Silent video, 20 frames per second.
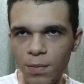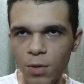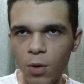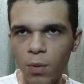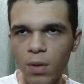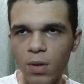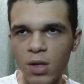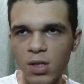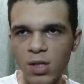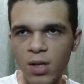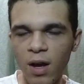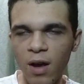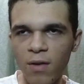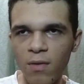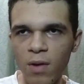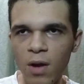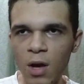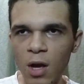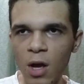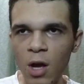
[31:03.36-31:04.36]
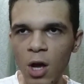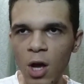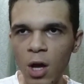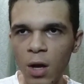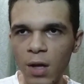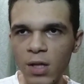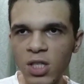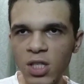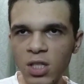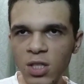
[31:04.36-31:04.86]
I'm doing this live.
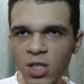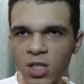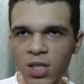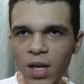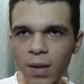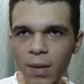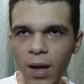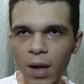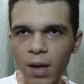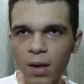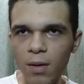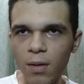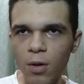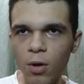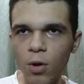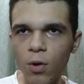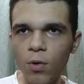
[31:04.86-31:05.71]
Because since I, like,